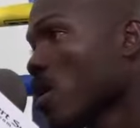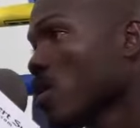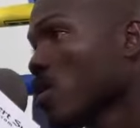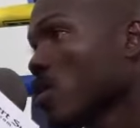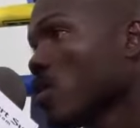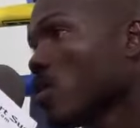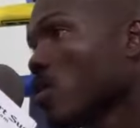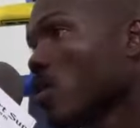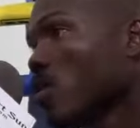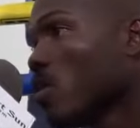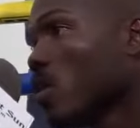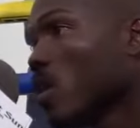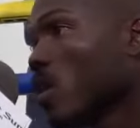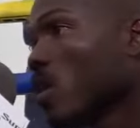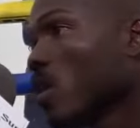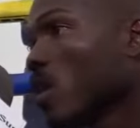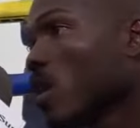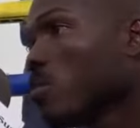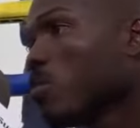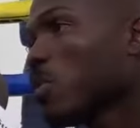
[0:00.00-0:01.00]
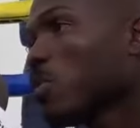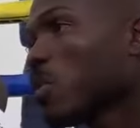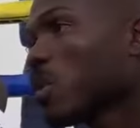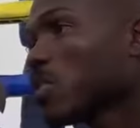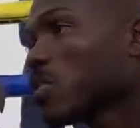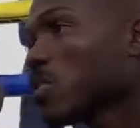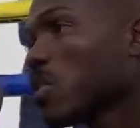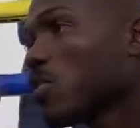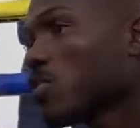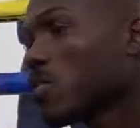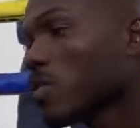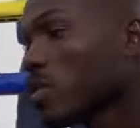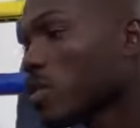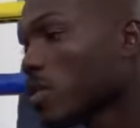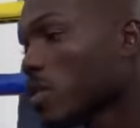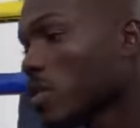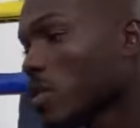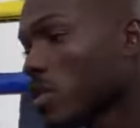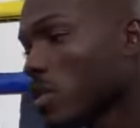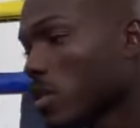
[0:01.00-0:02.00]
You know, uh, I put myself in,
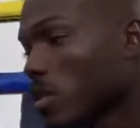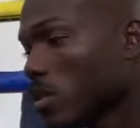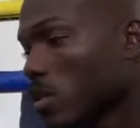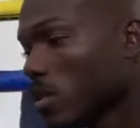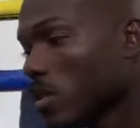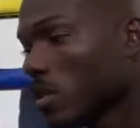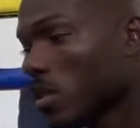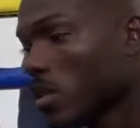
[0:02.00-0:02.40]
in, in,